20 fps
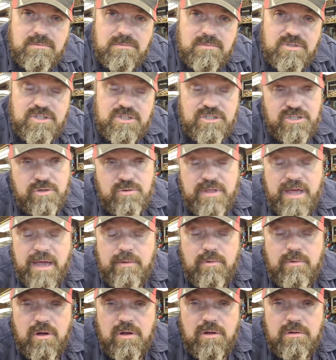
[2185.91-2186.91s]
to do that
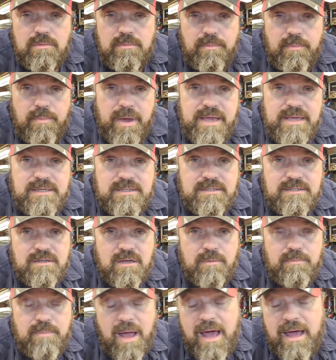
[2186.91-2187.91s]
role based
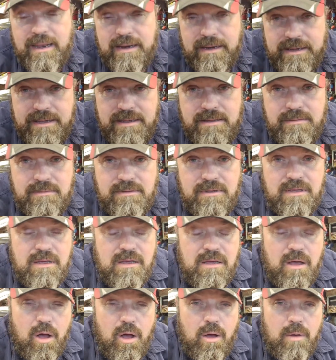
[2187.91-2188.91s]
partly
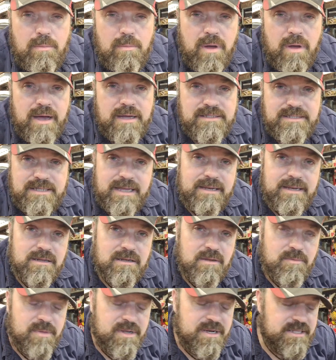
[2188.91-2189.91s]
on my technical
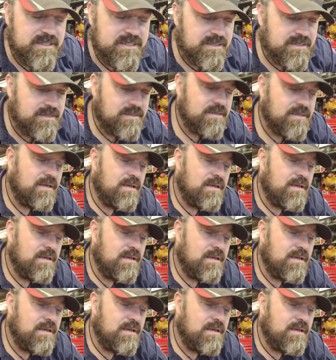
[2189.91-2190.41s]
abilities.